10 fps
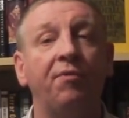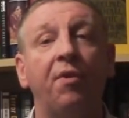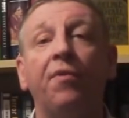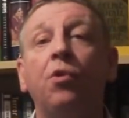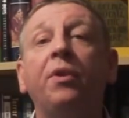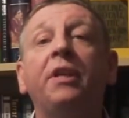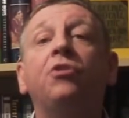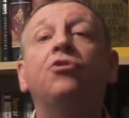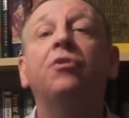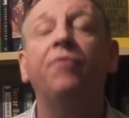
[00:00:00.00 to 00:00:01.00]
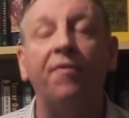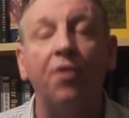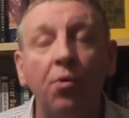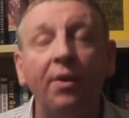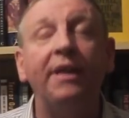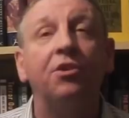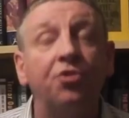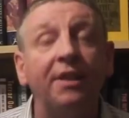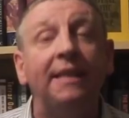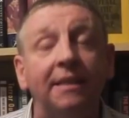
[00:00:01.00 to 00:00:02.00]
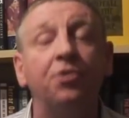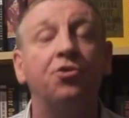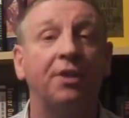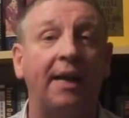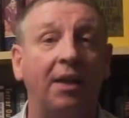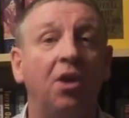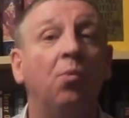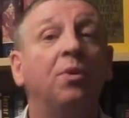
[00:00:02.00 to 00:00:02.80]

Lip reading: Rivonia treason trial